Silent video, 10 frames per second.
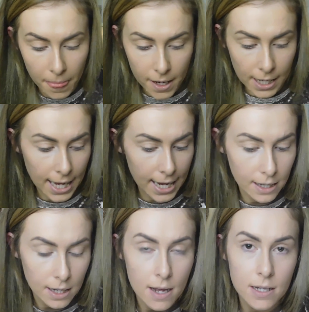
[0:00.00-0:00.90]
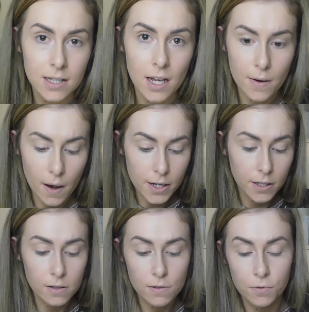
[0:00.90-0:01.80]
Okay, so I
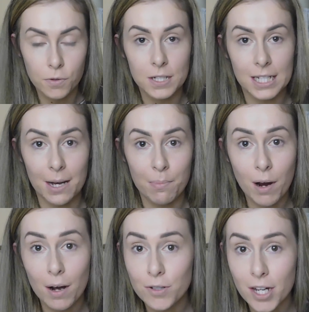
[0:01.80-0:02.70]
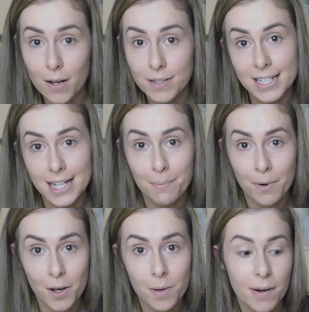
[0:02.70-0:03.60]
couldn't afford to get a brow gel to set
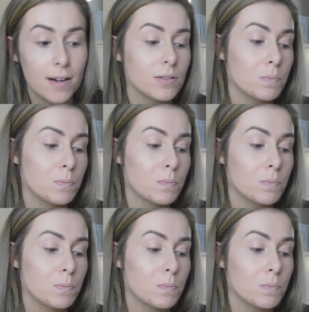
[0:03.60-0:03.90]
my eyebrows,